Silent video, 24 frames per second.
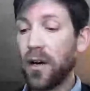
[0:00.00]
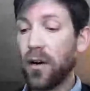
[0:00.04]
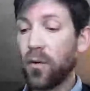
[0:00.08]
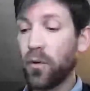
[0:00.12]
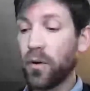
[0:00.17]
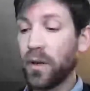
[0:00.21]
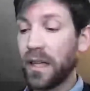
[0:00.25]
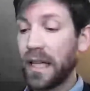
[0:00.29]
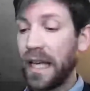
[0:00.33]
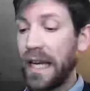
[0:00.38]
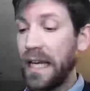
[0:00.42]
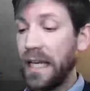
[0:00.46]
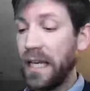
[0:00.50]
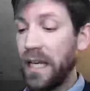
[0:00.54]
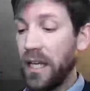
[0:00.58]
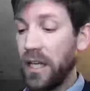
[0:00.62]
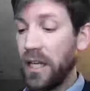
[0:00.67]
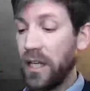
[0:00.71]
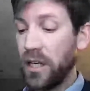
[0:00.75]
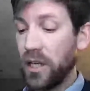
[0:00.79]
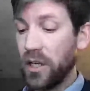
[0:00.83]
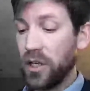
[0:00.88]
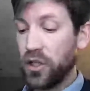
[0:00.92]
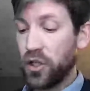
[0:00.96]

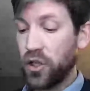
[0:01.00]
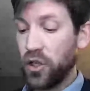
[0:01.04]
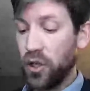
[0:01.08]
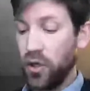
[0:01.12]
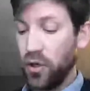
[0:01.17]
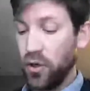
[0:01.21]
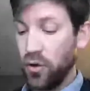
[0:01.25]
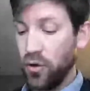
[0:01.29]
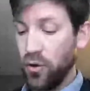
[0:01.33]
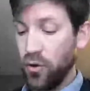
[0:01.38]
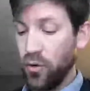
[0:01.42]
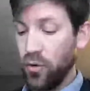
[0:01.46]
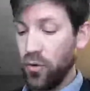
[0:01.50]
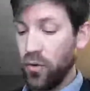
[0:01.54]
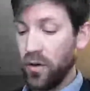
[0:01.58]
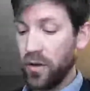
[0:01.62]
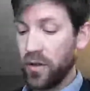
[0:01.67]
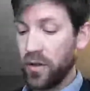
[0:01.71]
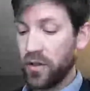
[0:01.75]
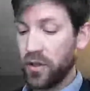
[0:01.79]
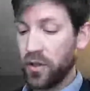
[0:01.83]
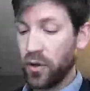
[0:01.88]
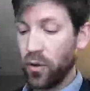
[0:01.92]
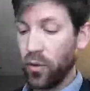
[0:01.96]
related to,
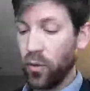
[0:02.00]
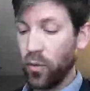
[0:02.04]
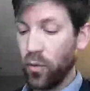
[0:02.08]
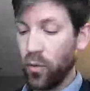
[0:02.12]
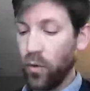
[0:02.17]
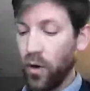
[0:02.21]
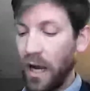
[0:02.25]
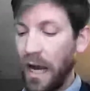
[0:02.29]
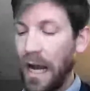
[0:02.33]
so